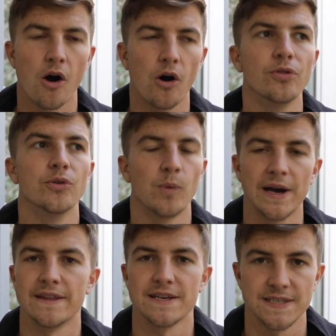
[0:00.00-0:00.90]
on the
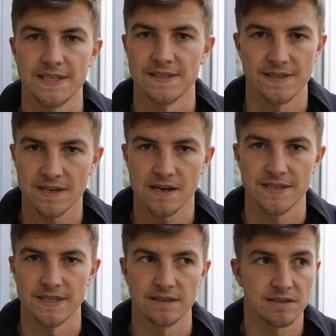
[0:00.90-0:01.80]
way their season
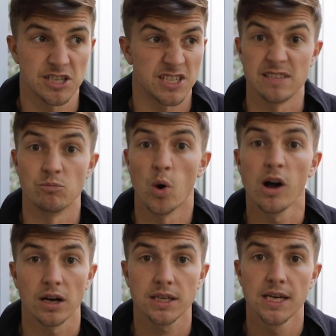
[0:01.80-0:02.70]
started. It just didn't
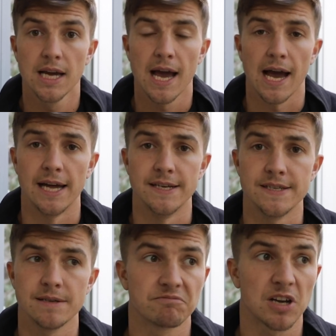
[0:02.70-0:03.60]
work.
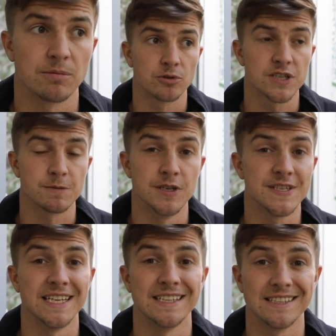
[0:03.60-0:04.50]
And come
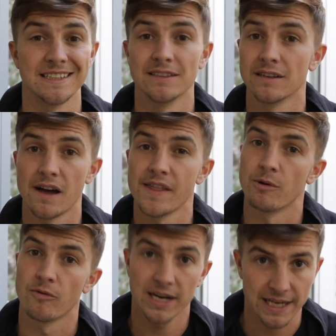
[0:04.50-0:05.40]
Christmas, it did look like they
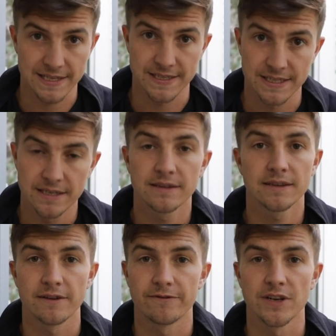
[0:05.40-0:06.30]
were relegated.
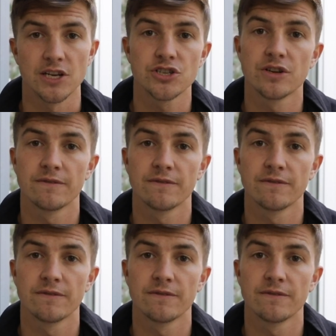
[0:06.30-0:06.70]
They finished